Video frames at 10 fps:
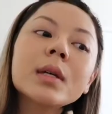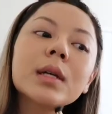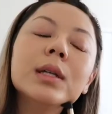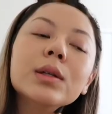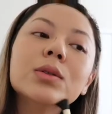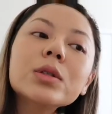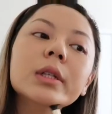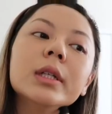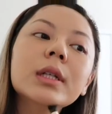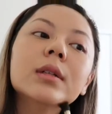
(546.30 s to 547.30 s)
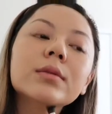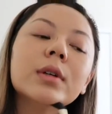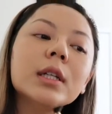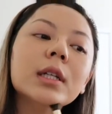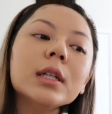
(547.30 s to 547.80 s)
usually get
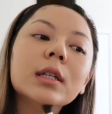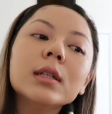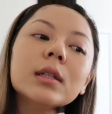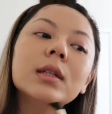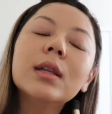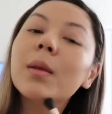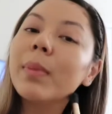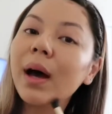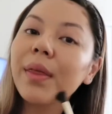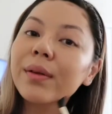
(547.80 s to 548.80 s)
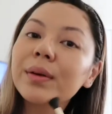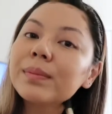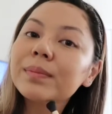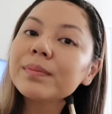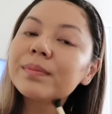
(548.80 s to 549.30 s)
ready in the
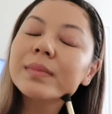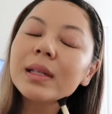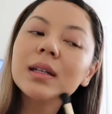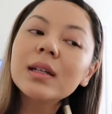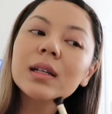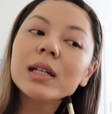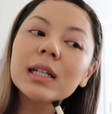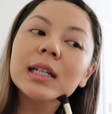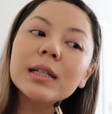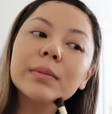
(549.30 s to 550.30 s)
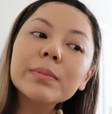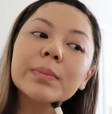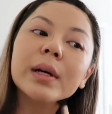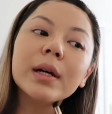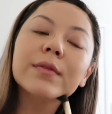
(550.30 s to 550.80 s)
bathroom,
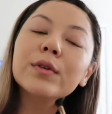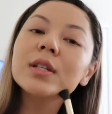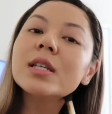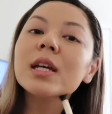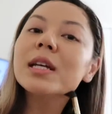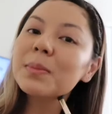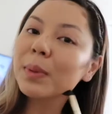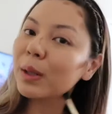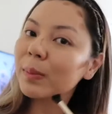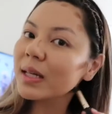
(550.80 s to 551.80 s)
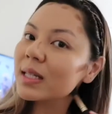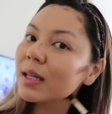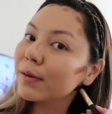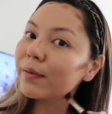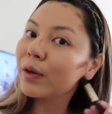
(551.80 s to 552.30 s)
but for today's purpose
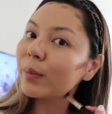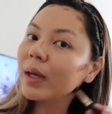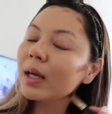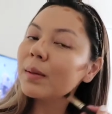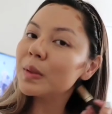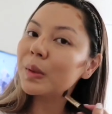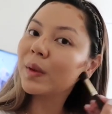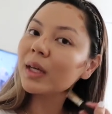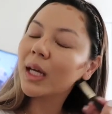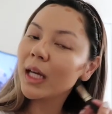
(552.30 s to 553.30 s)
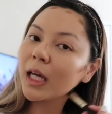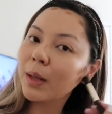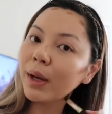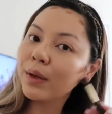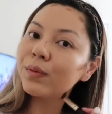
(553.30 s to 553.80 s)
of filming, I'm doing it in
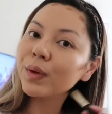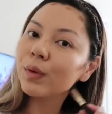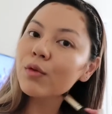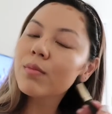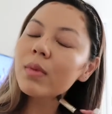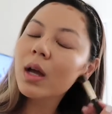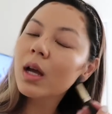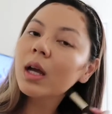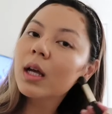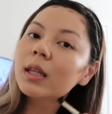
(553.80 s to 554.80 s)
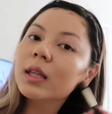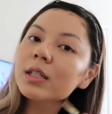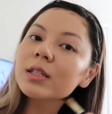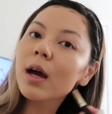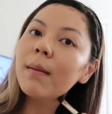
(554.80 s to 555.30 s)
my room.
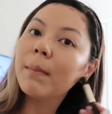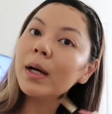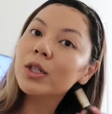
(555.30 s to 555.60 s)
There's not much